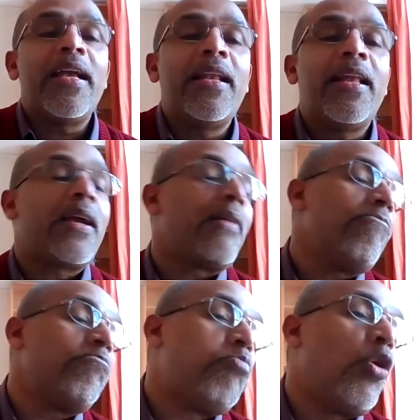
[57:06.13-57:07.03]
in a
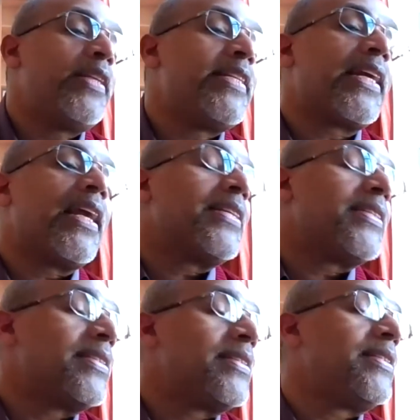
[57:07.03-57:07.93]
political
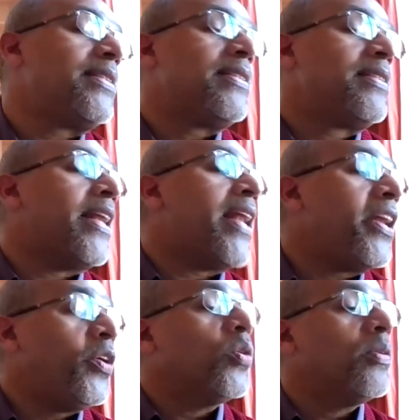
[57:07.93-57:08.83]

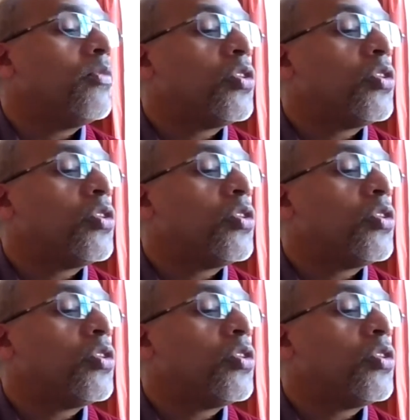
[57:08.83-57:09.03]
scenario.